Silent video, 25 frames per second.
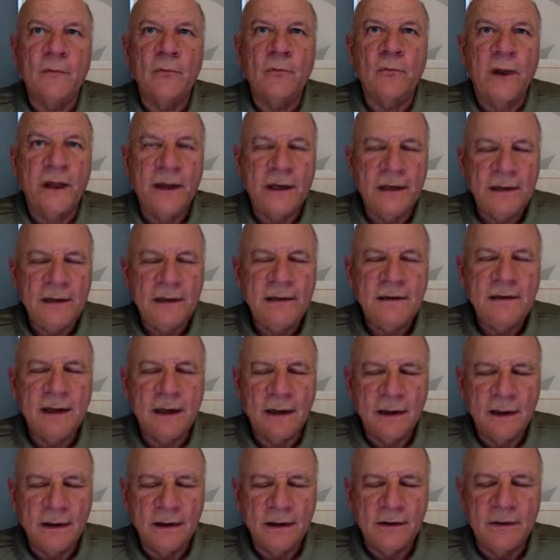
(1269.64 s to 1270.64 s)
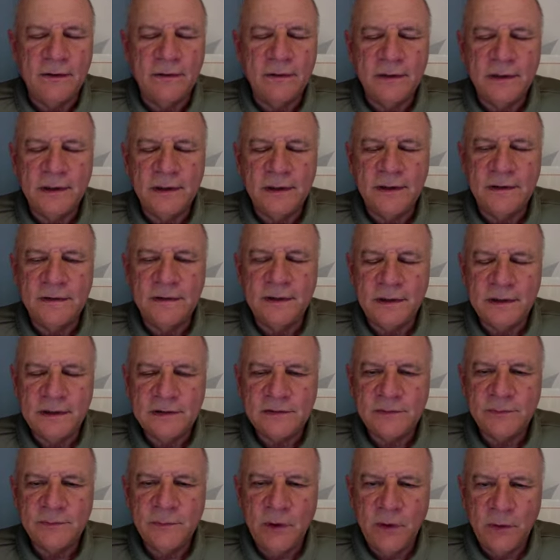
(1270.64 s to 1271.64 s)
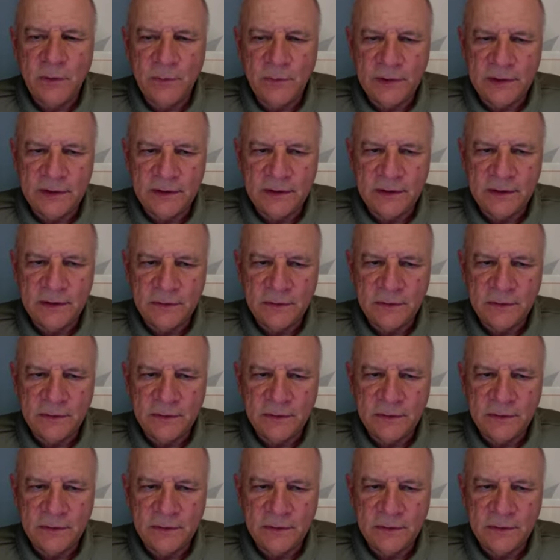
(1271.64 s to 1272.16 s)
ready now in this moment,